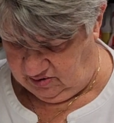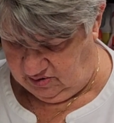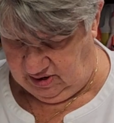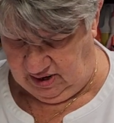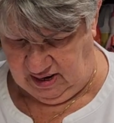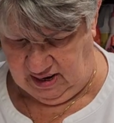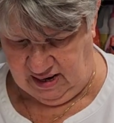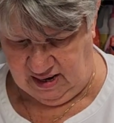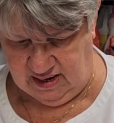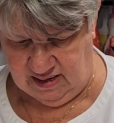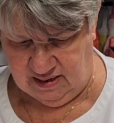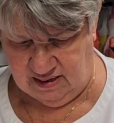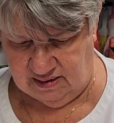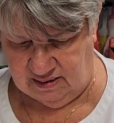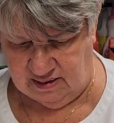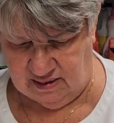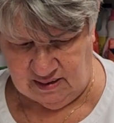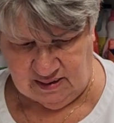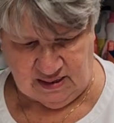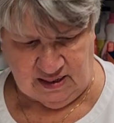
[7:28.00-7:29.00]
Okay,
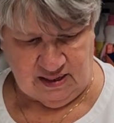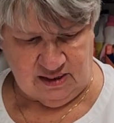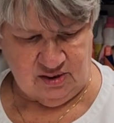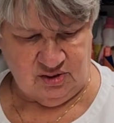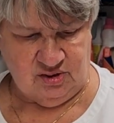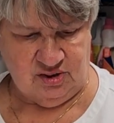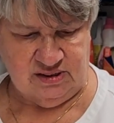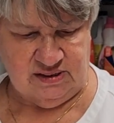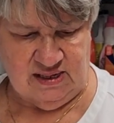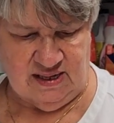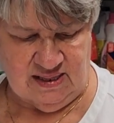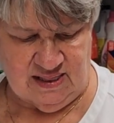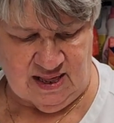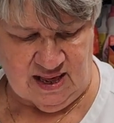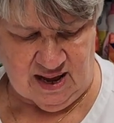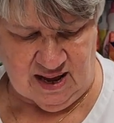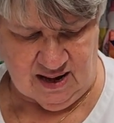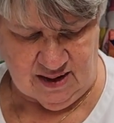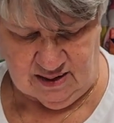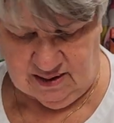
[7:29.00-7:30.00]
can you see
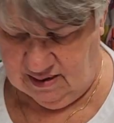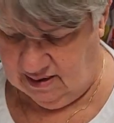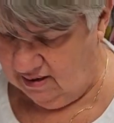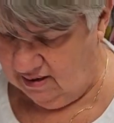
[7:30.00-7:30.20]
that?